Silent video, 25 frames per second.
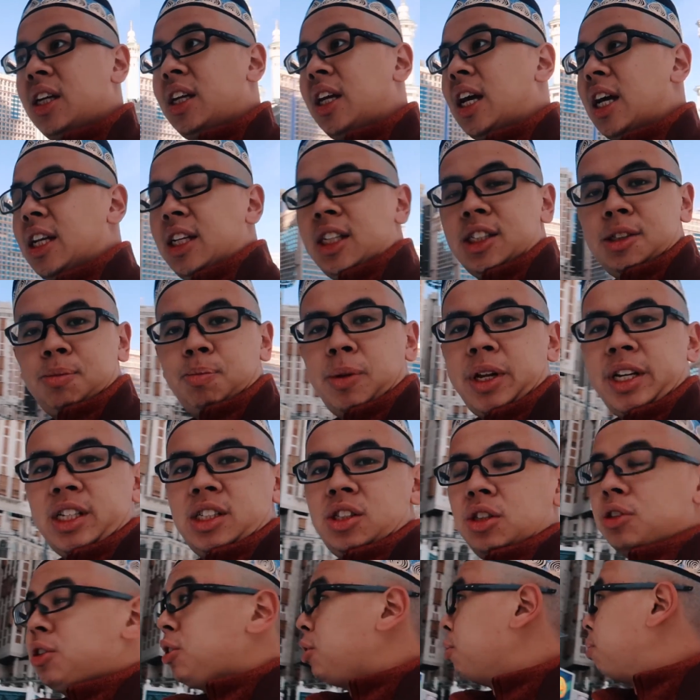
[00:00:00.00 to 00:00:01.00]
Yeah, this
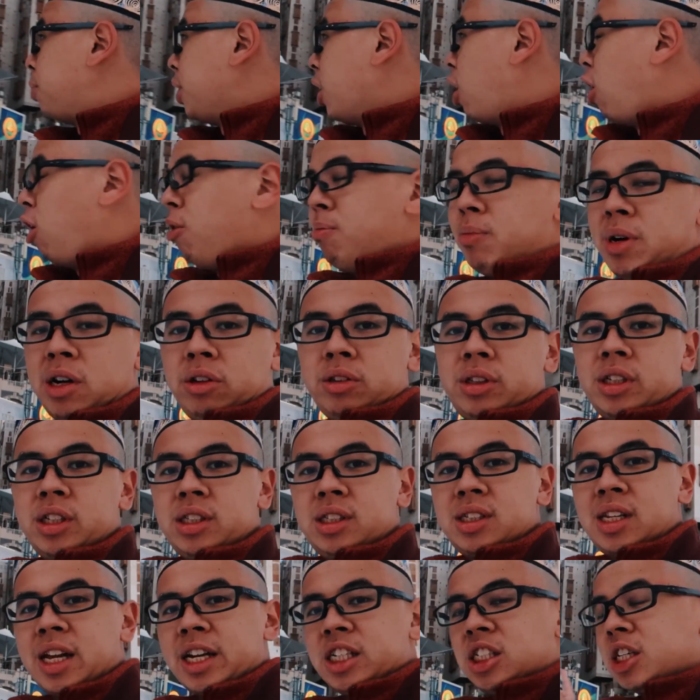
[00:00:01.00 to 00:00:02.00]
place used to be all
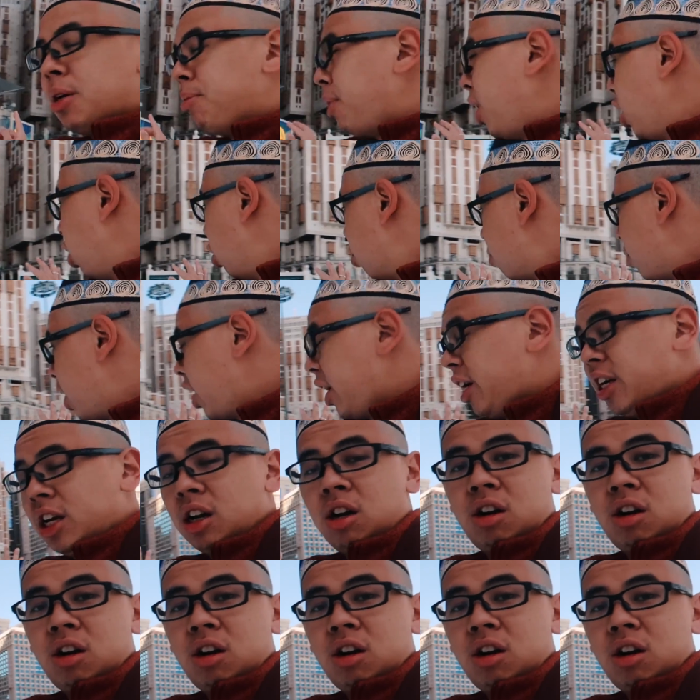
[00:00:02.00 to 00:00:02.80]
mountains, like Jabal Omar and